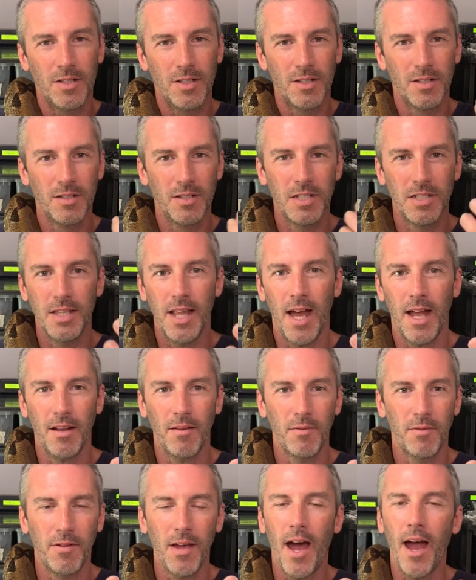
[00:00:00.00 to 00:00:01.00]
she's not
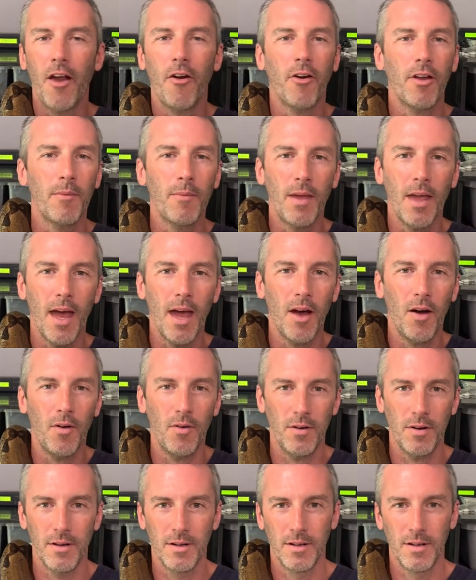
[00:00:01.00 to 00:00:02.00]
tiring me
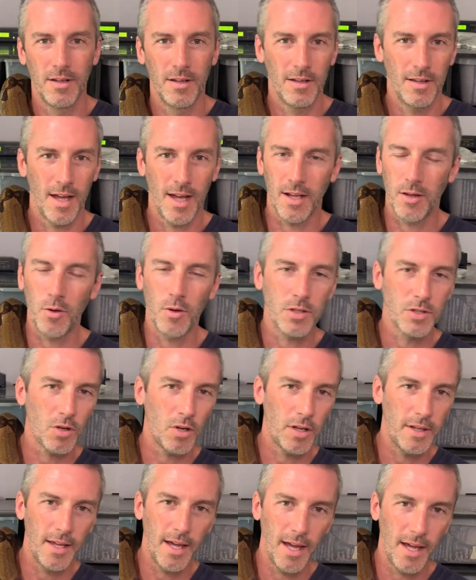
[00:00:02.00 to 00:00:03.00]
out. I could do this
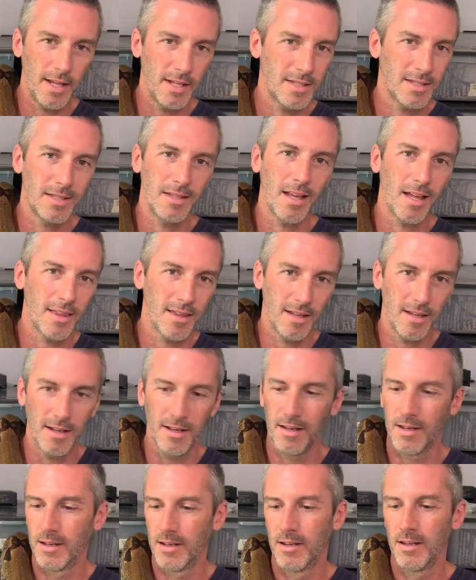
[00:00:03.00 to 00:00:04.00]
all day. This is nothing.
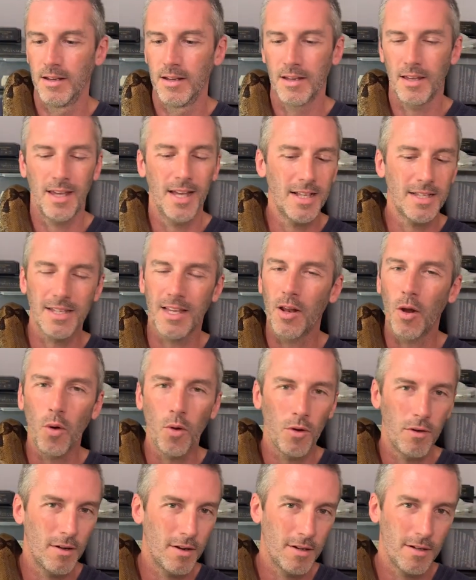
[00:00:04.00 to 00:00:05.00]
Kids can
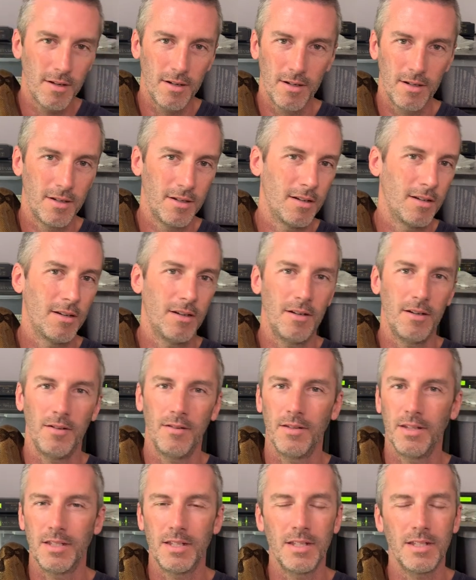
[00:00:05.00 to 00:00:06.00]
hold her. You know,
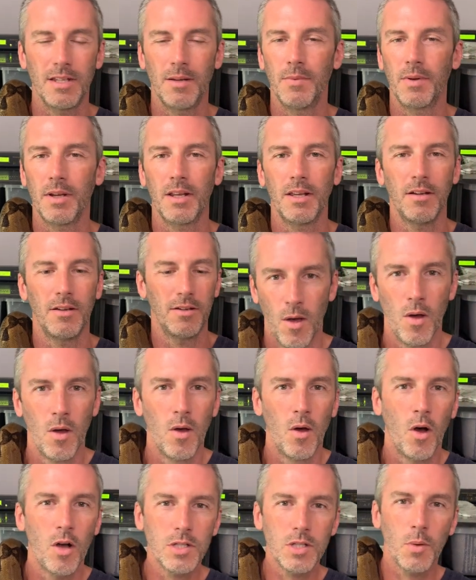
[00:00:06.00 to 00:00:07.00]
this isn't a big deal.
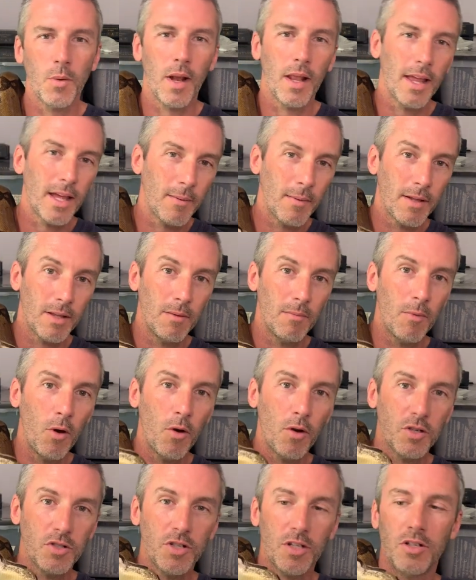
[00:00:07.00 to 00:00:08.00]
Also, what I like about the boa
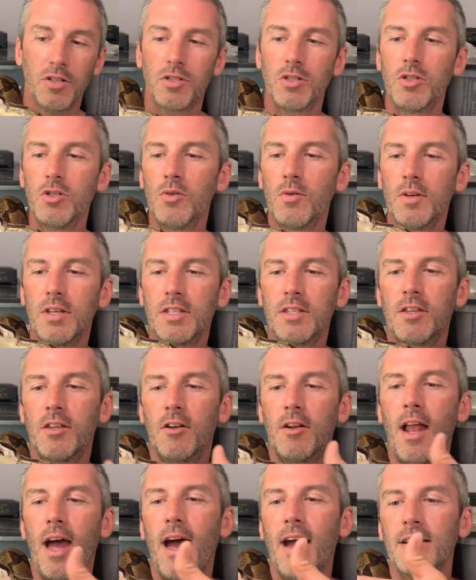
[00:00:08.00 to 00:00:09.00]
constrictors too is they're
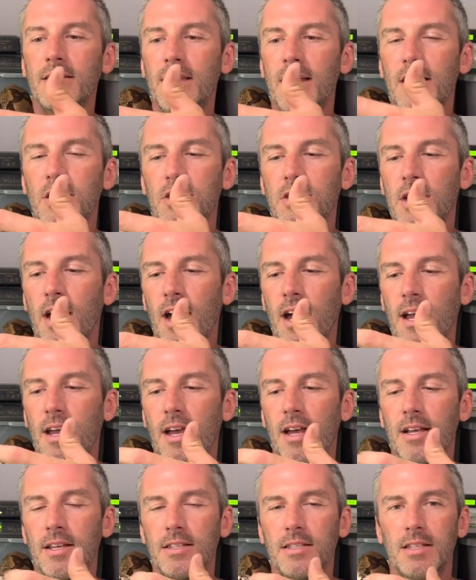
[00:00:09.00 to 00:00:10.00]
not as head shy
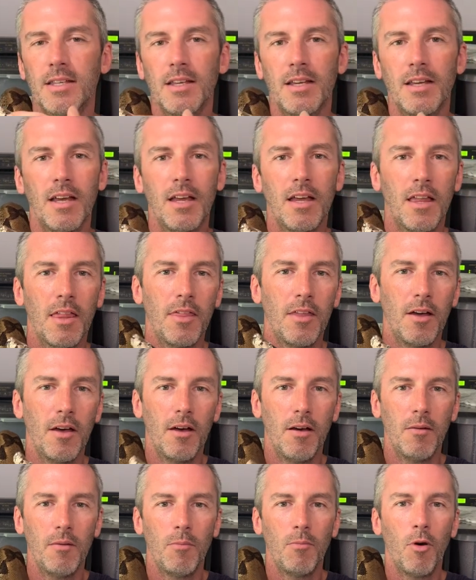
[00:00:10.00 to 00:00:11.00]
as
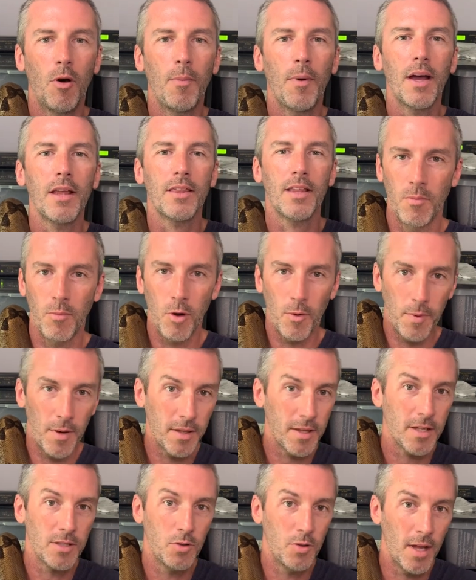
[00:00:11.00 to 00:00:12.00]
the ball pythons. Ball
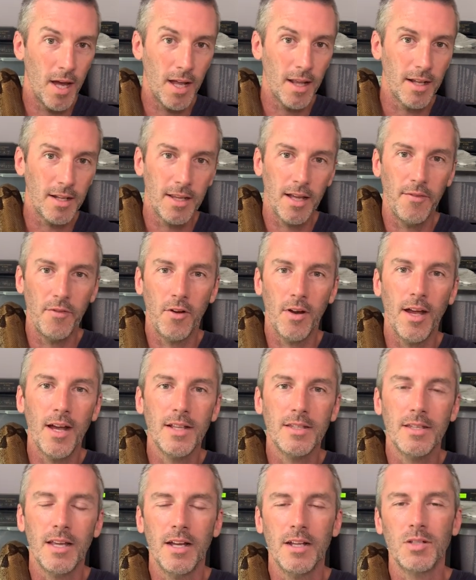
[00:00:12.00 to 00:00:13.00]
pythons do not like to have their
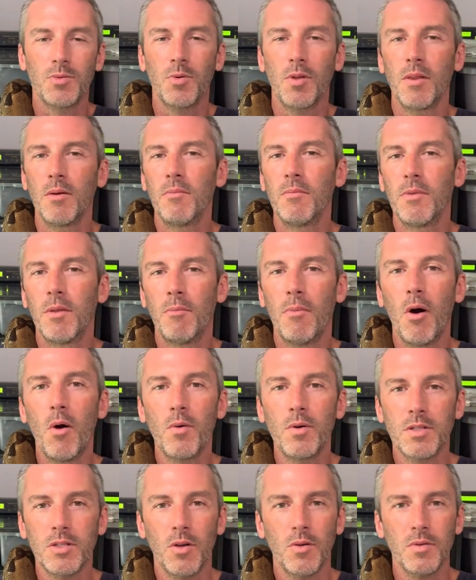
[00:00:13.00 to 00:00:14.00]
head touched, where the
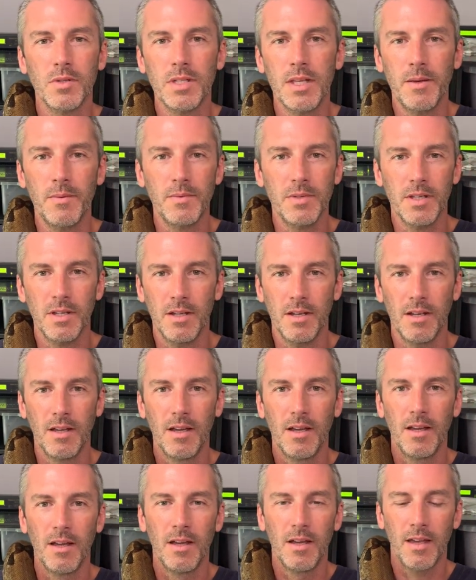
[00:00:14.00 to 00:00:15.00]
boas don't seem to
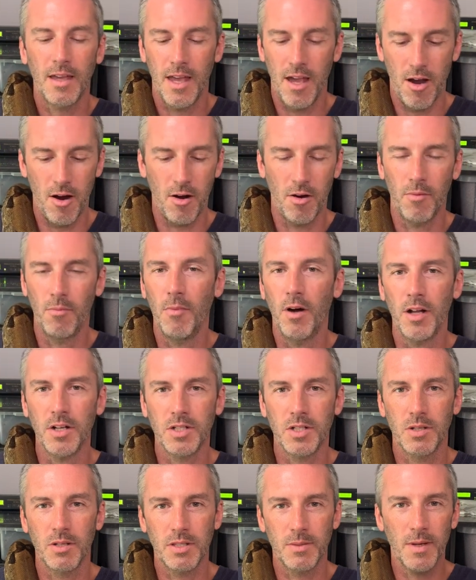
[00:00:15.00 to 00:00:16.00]
care
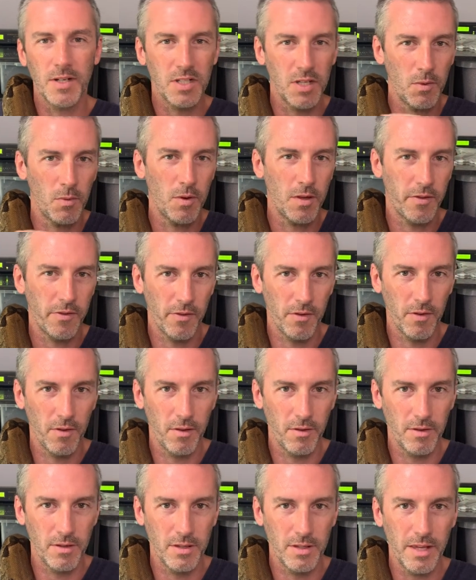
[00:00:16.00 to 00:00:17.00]
much, especially with
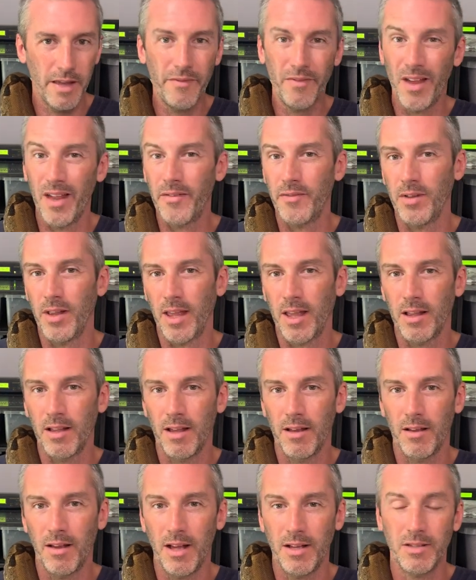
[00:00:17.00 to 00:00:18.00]

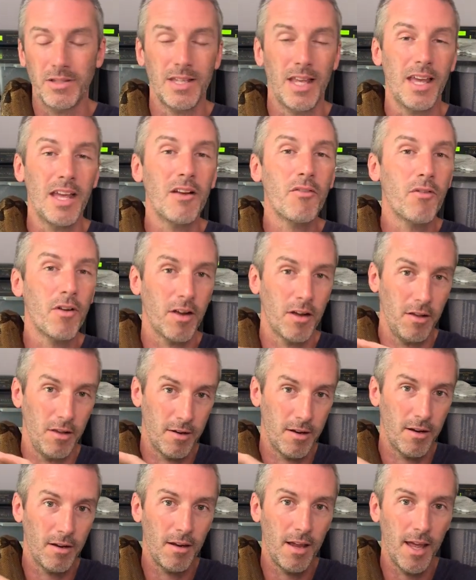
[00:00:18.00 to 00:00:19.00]

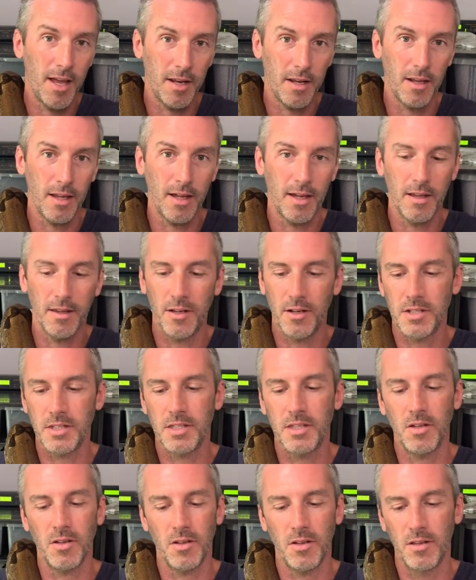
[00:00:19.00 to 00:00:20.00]
irregular handling. They're
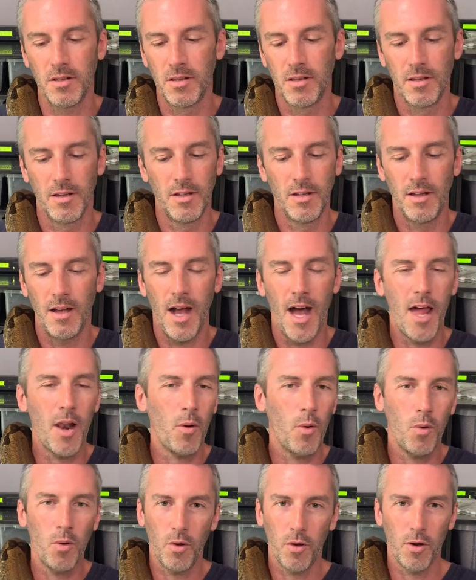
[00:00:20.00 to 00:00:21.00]
still, I
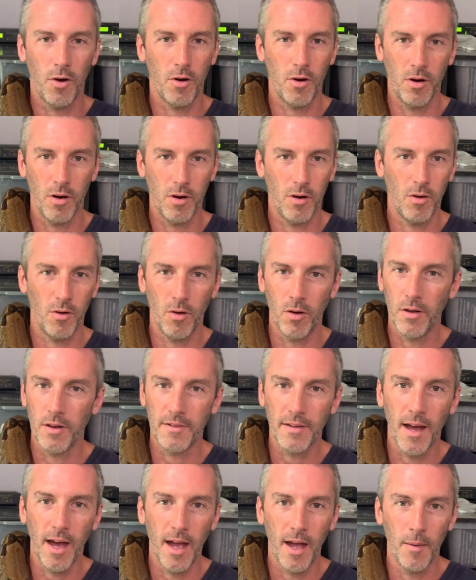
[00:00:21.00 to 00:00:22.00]
don't hold her all the
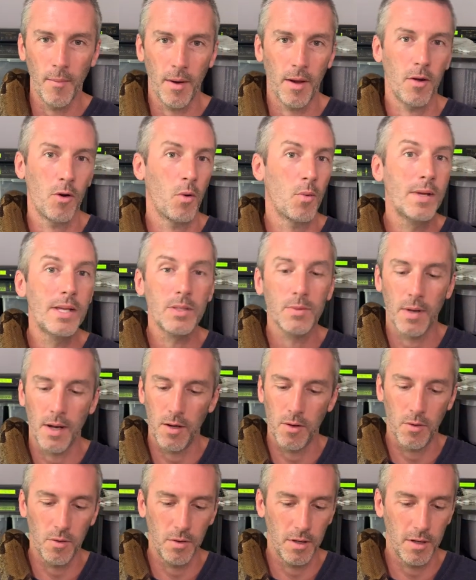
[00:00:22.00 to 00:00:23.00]
time. I can go weeks
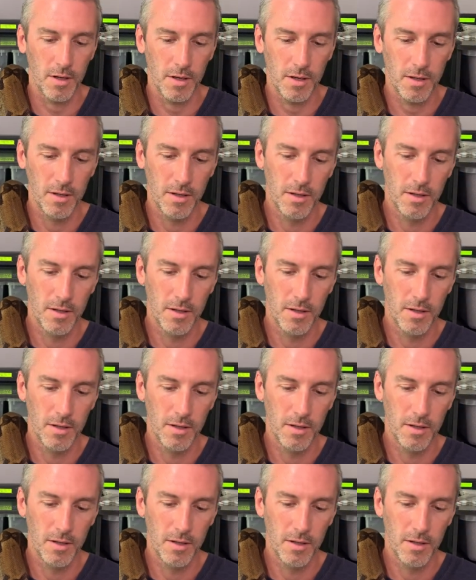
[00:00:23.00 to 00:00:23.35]
without holding her.